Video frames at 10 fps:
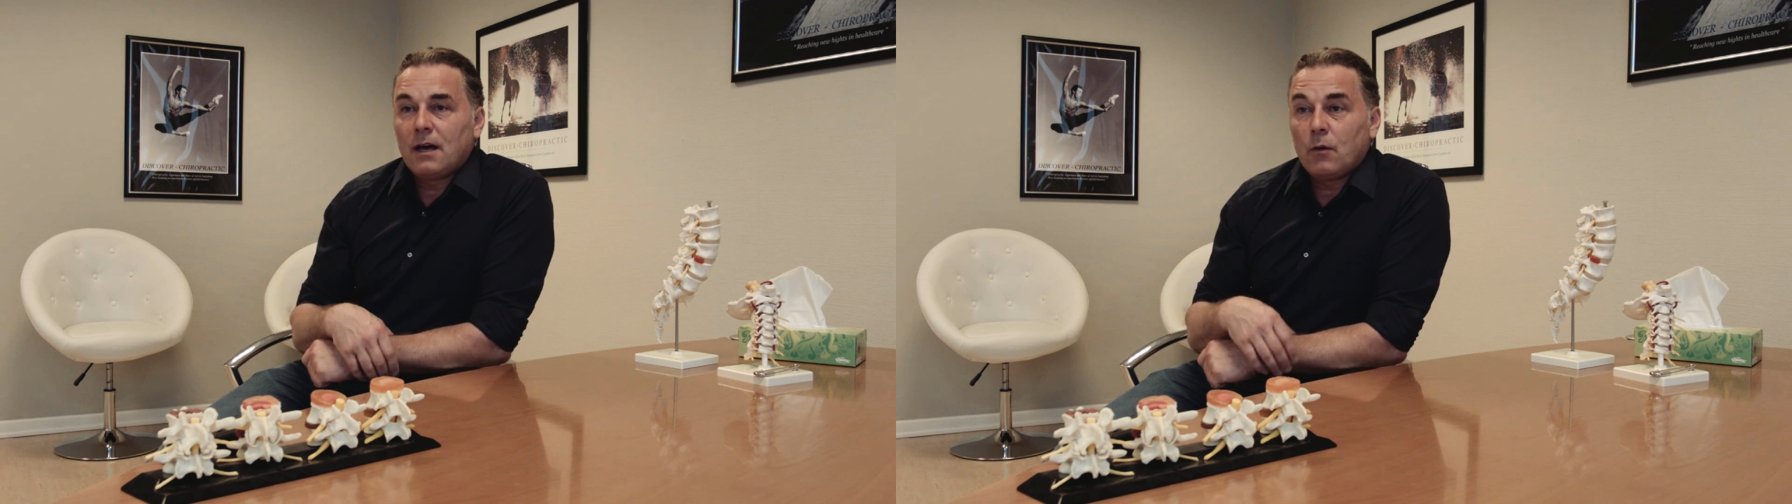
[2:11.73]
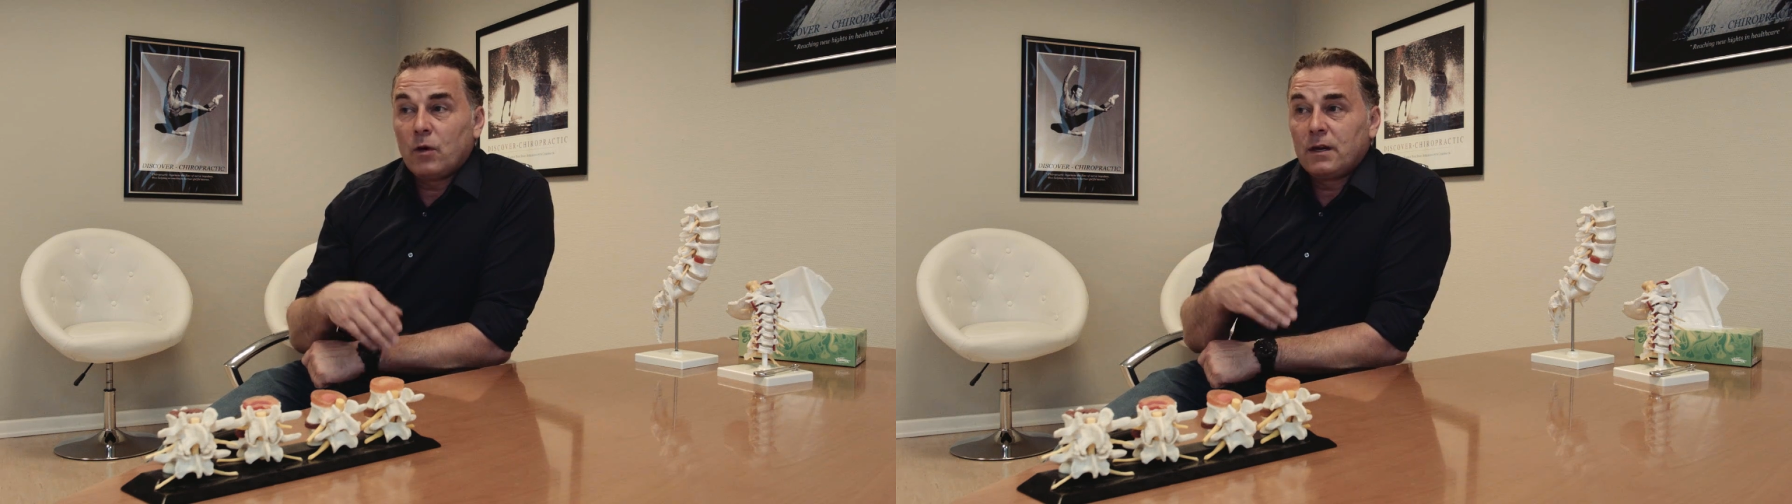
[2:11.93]

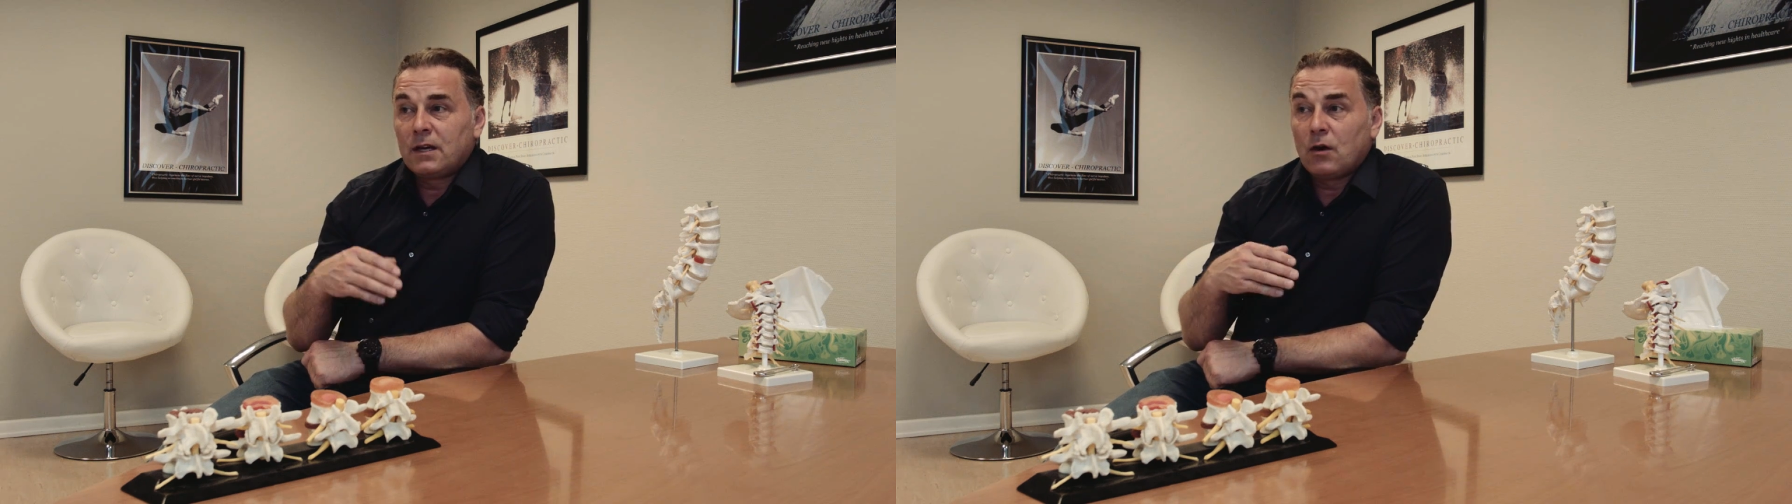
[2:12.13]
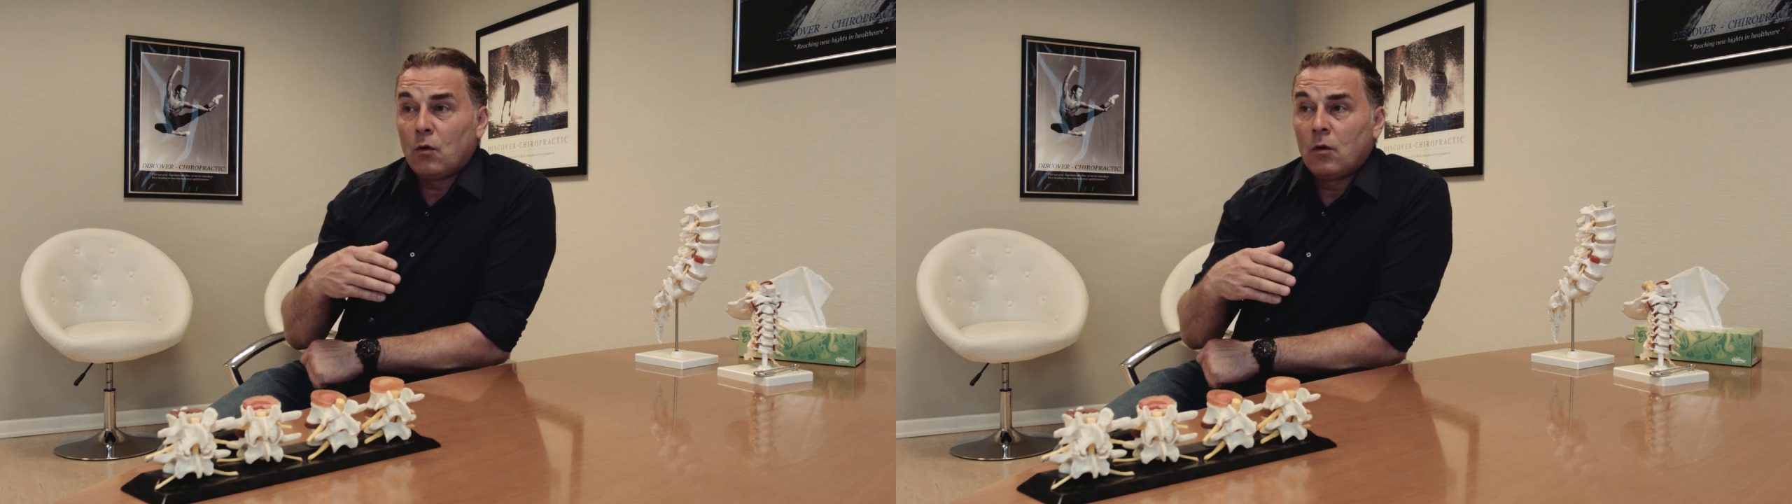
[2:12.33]
I want to
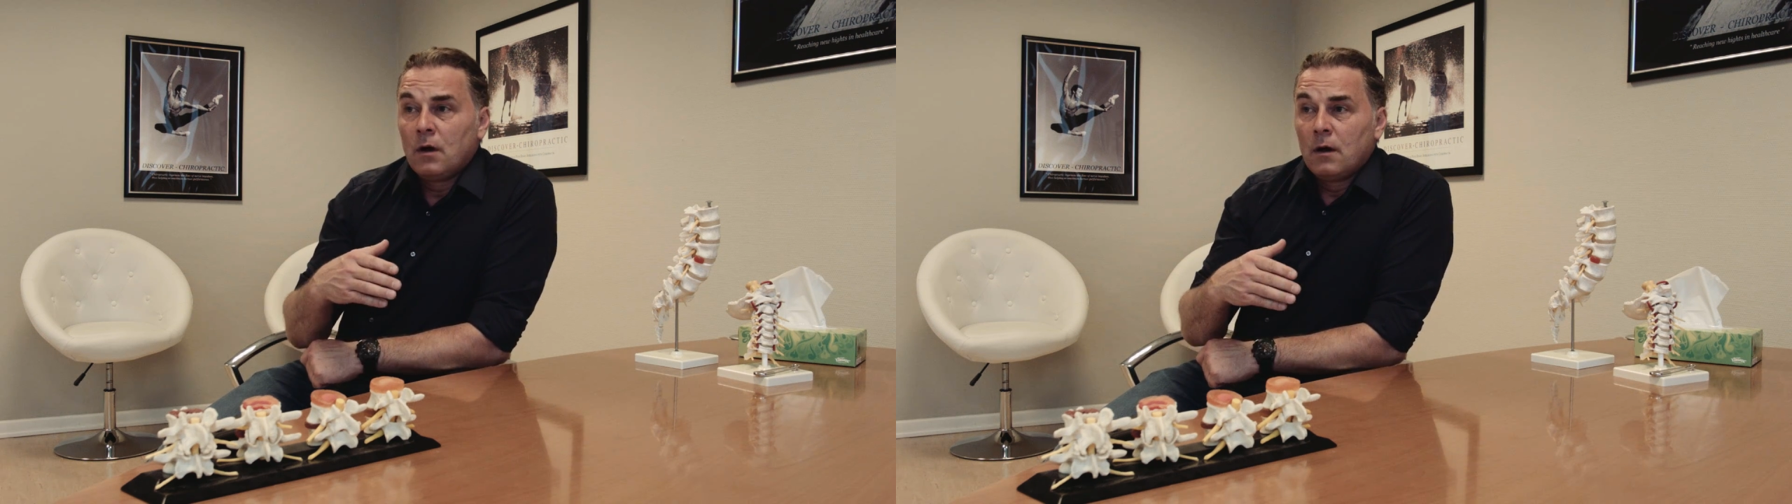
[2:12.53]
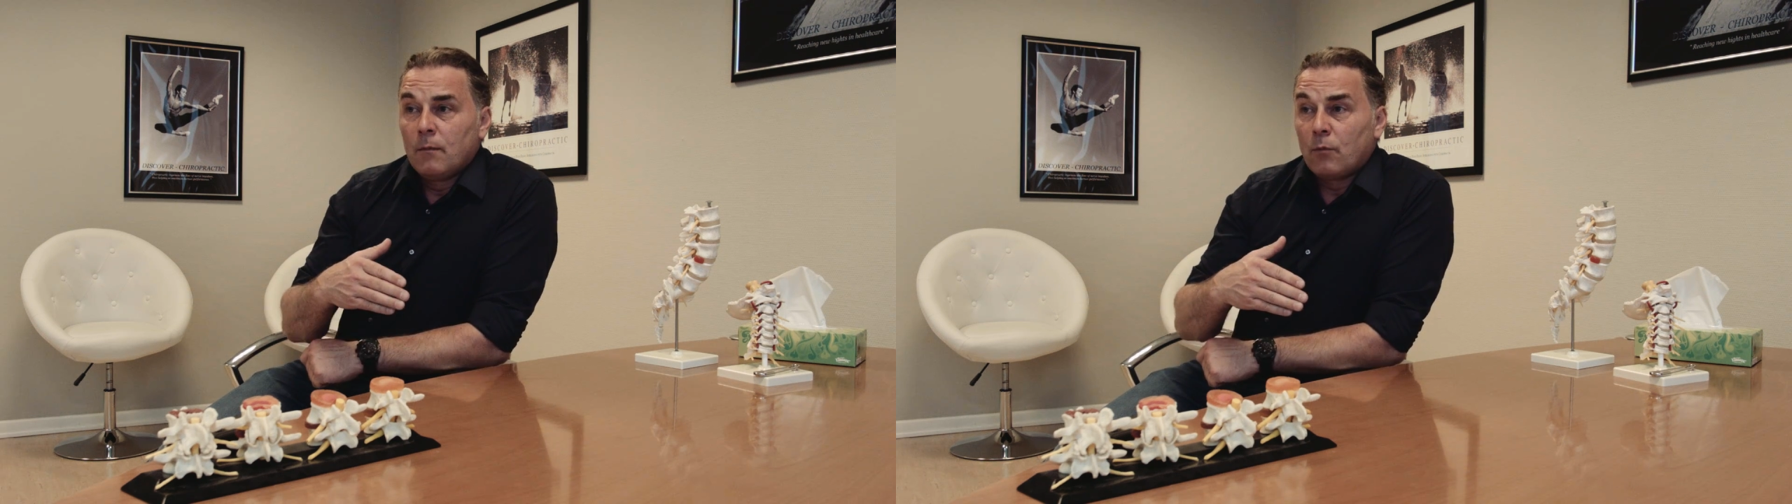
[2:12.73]
go
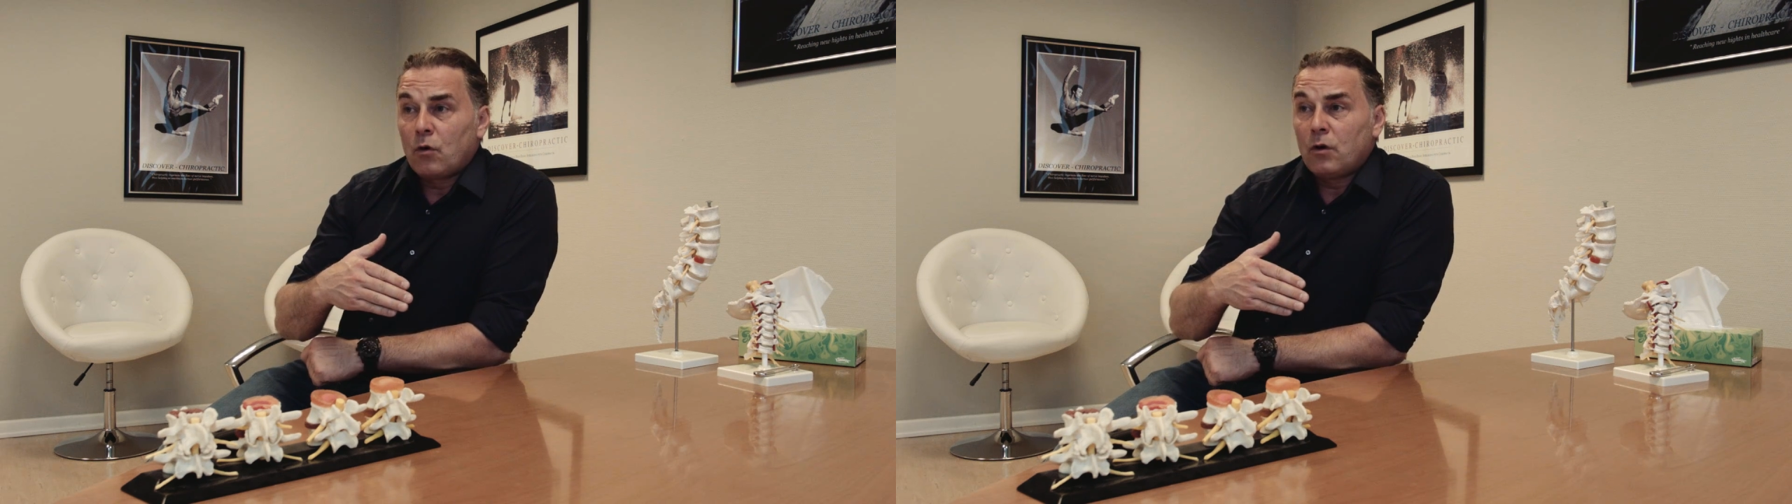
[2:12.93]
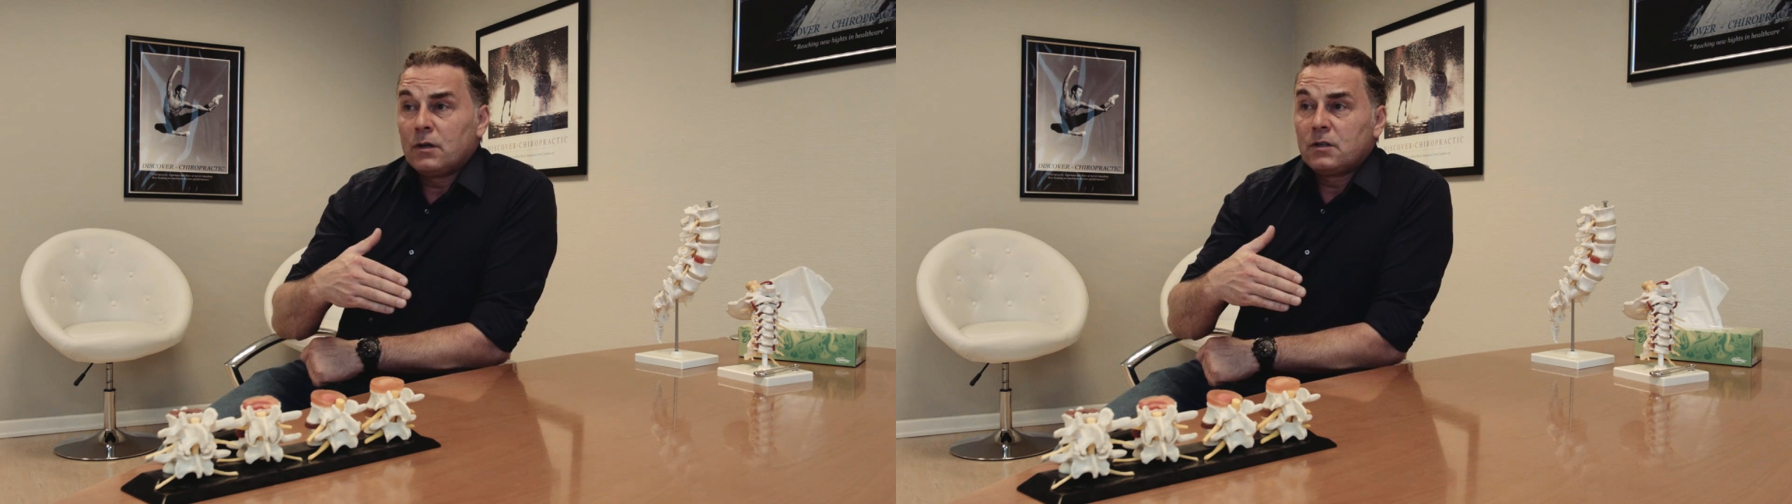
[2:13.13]

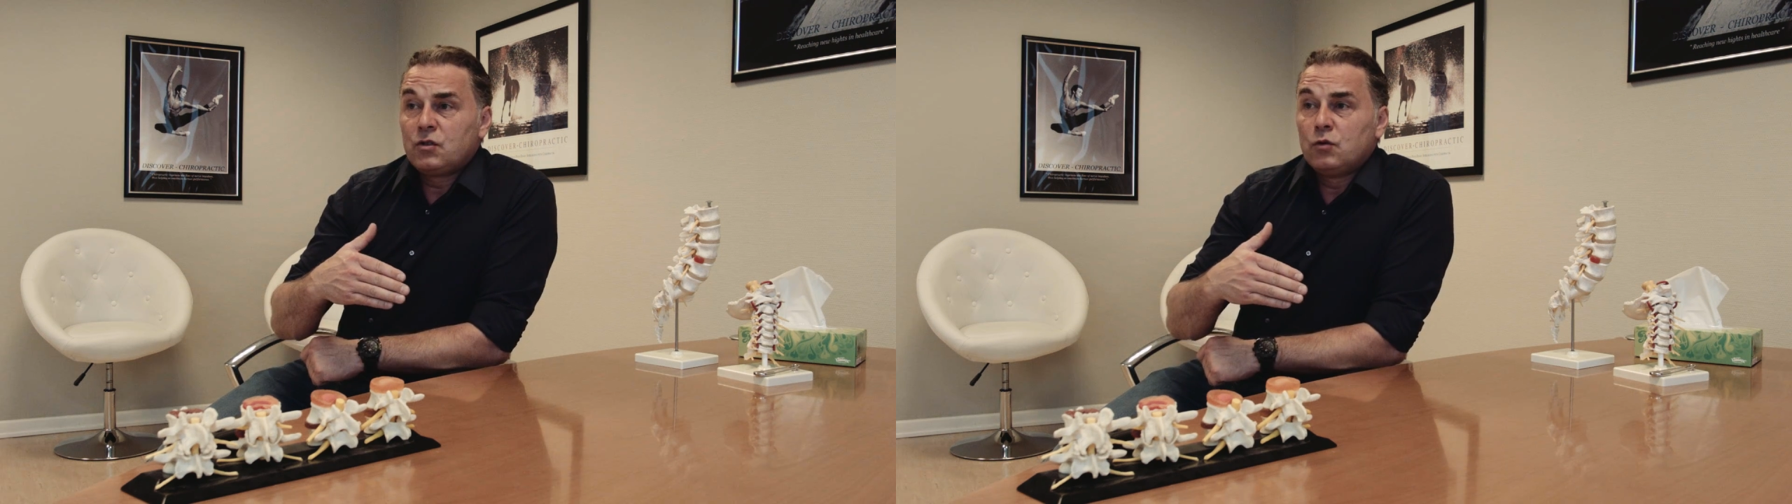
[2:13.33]
more